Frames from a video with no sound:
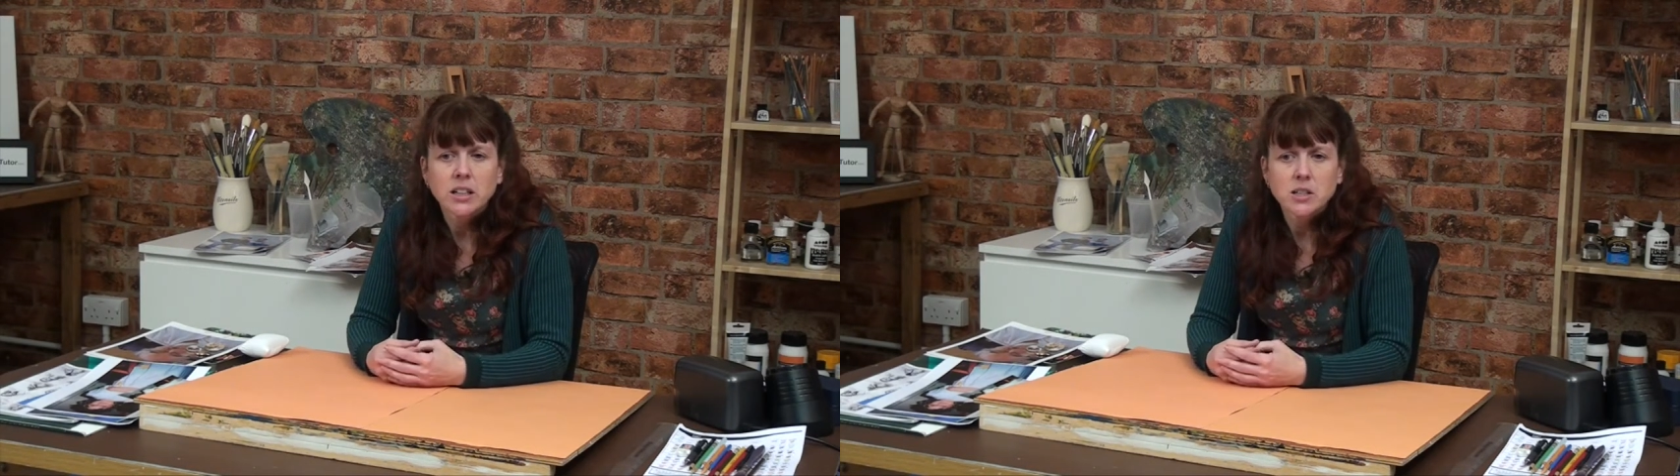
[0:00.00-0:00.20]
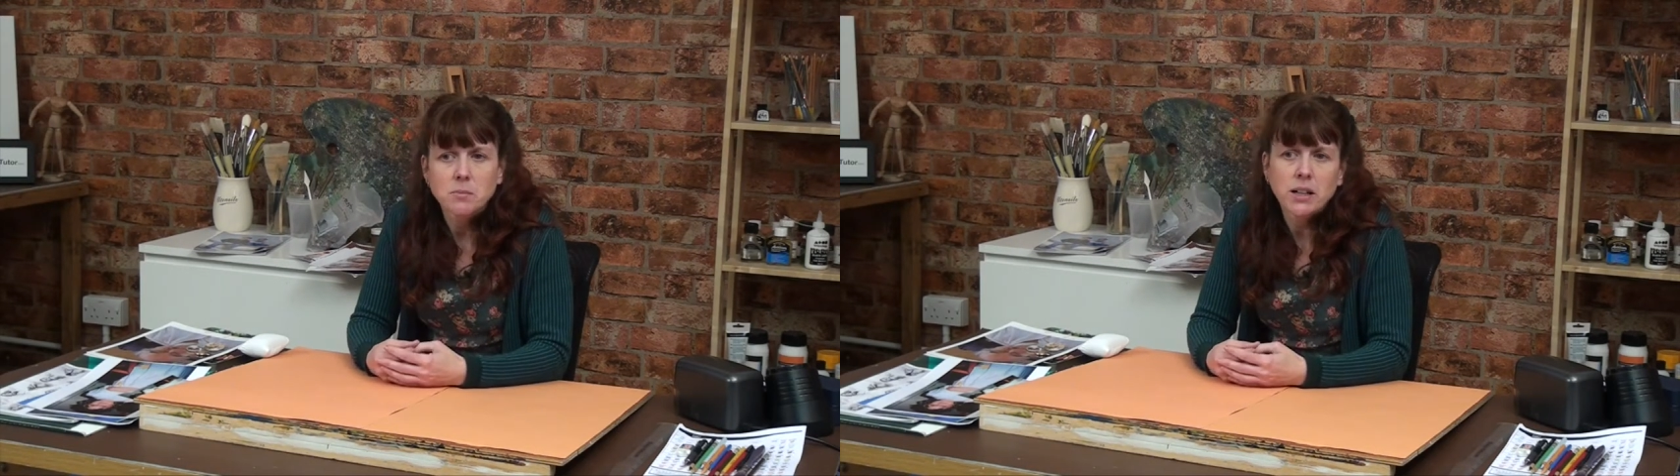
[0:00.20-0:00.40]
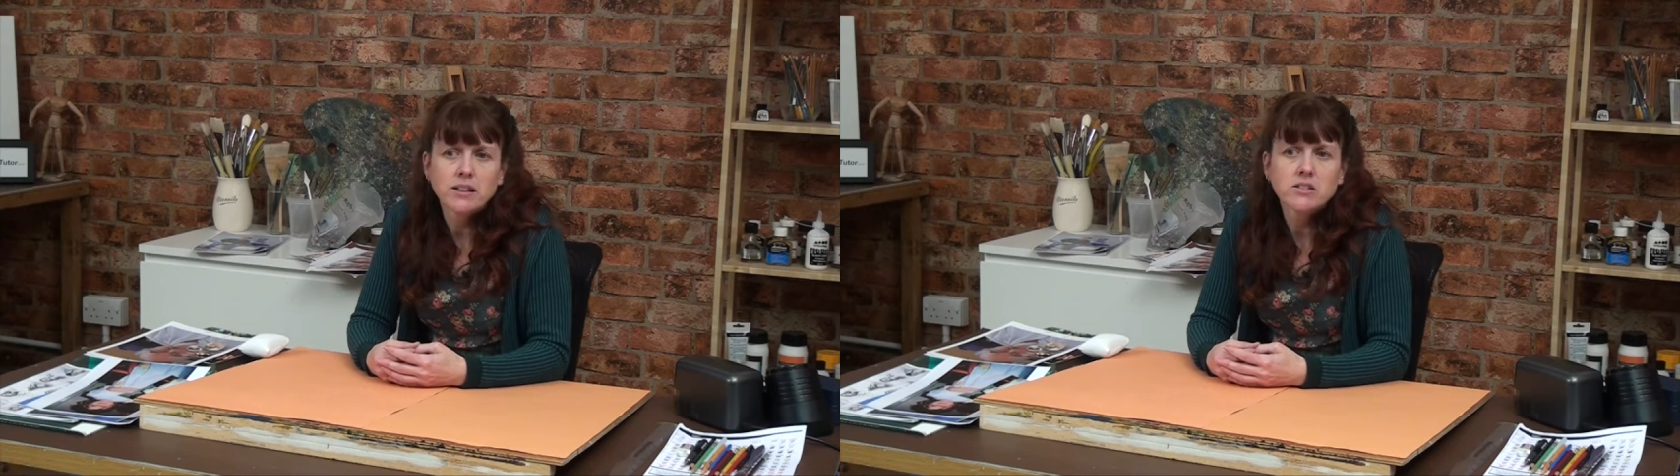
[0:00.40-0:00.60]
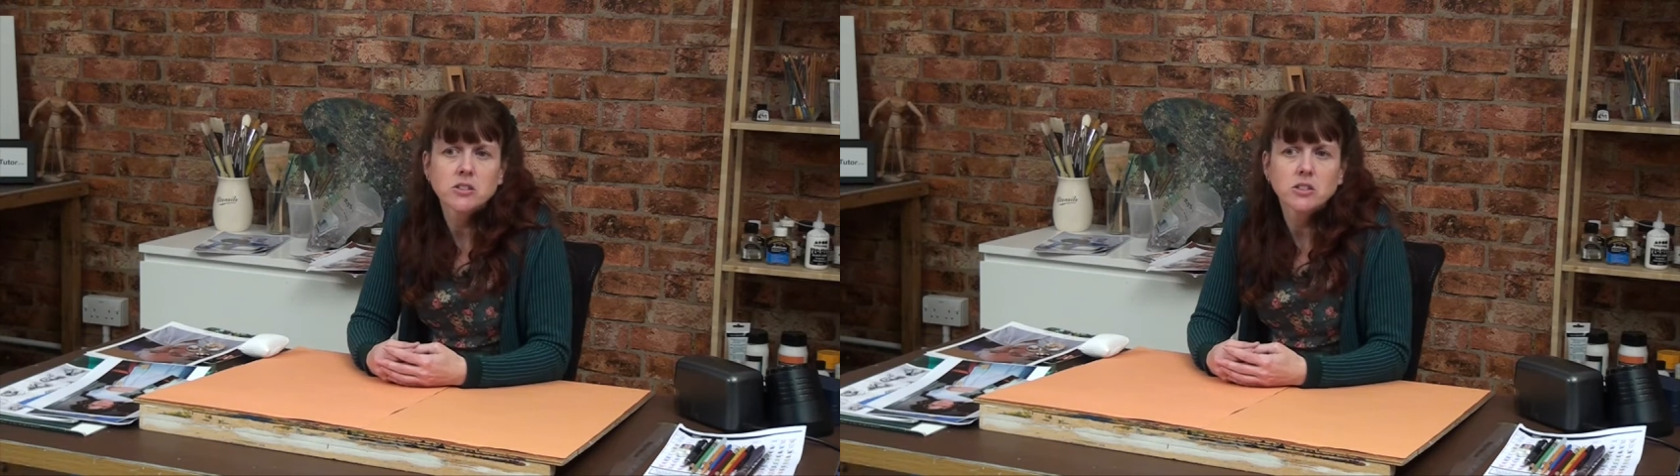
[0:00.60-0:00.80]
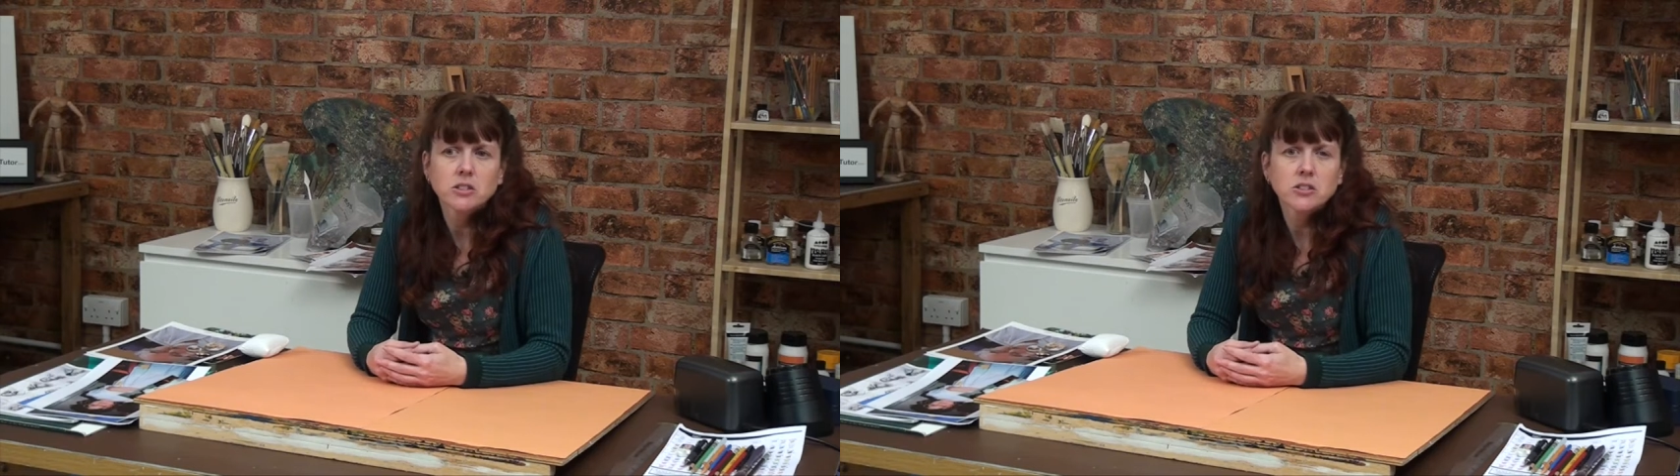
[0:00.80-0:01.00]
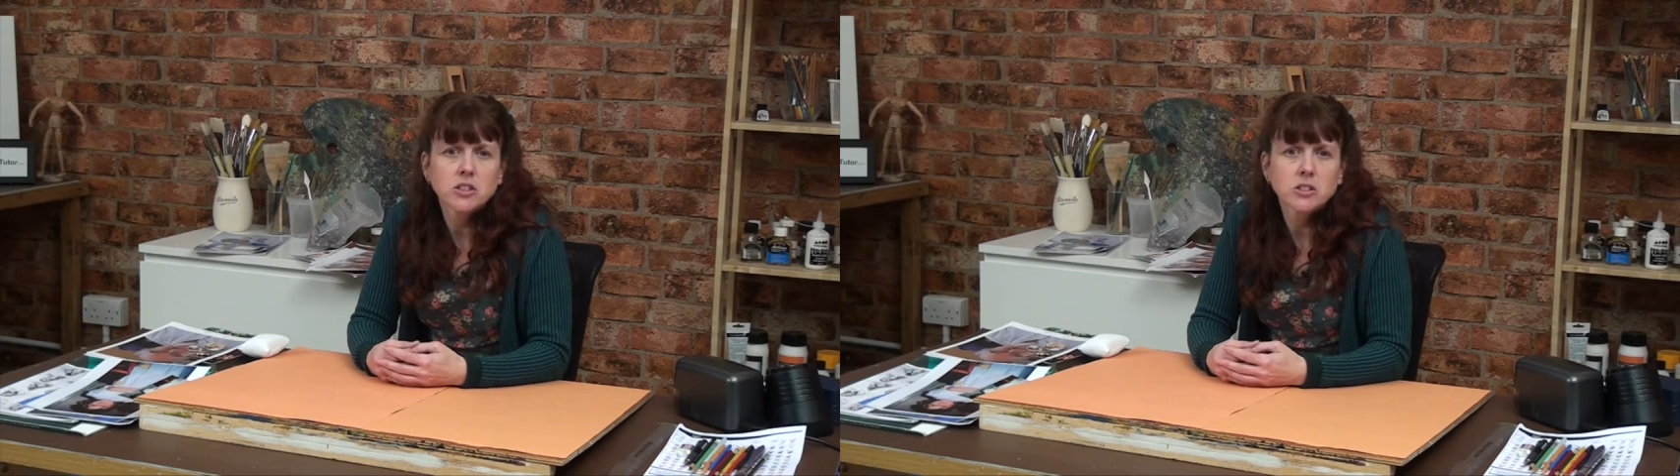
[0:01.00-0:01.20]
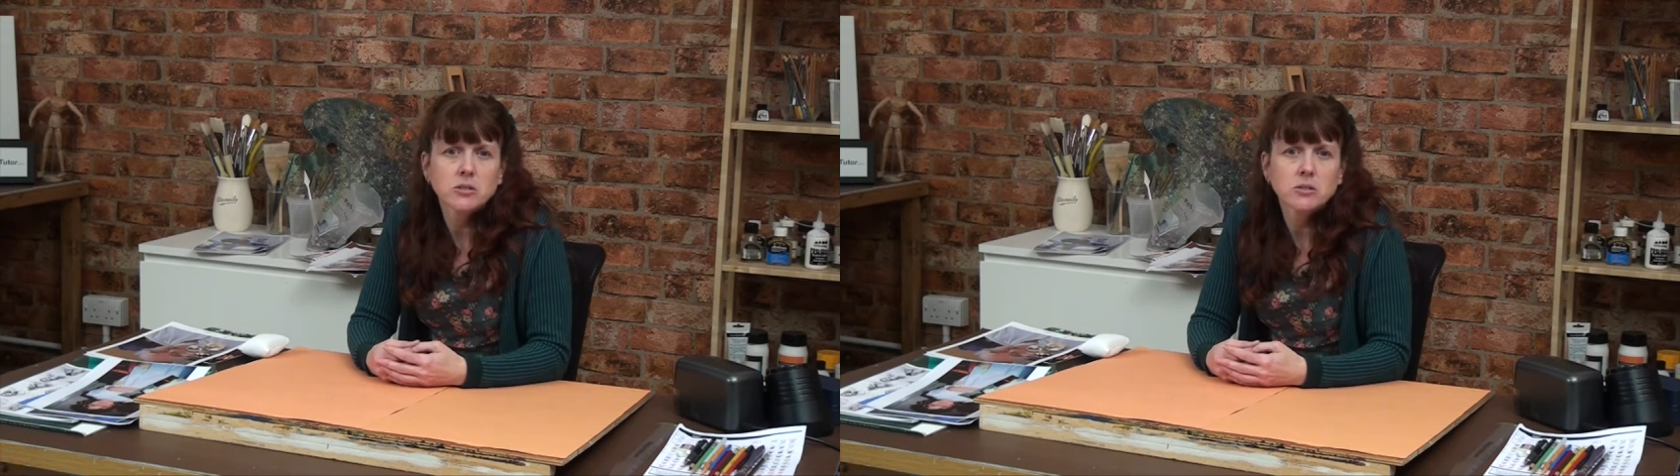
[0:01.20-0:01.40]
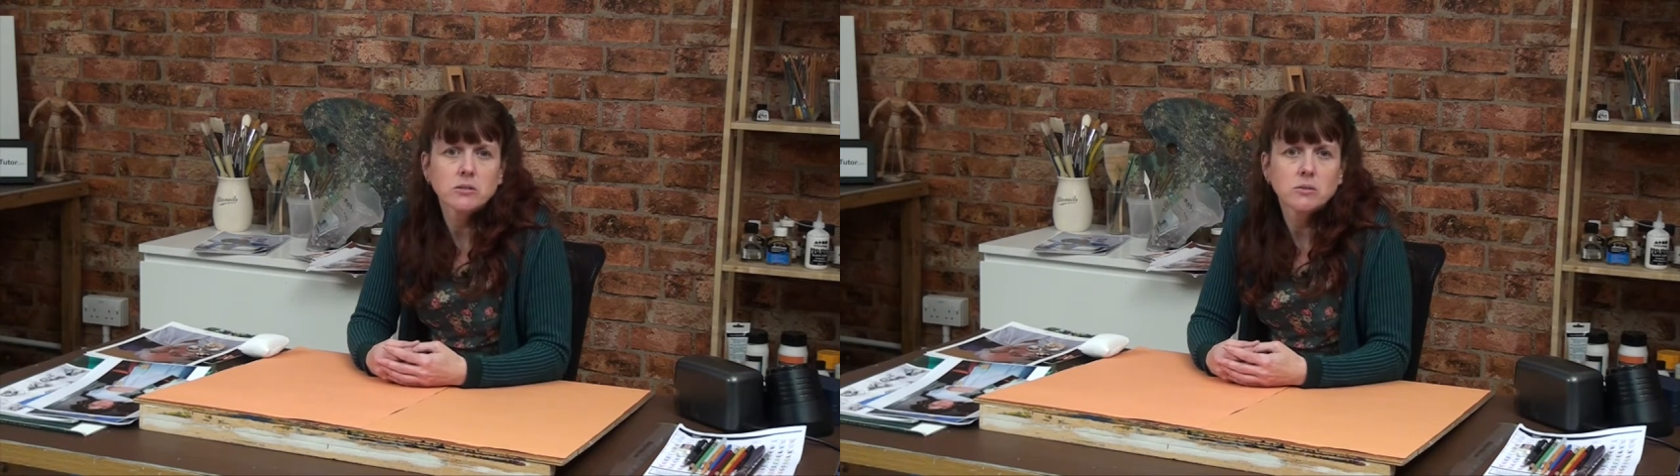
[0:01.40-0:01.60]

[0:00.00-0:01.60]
It depends also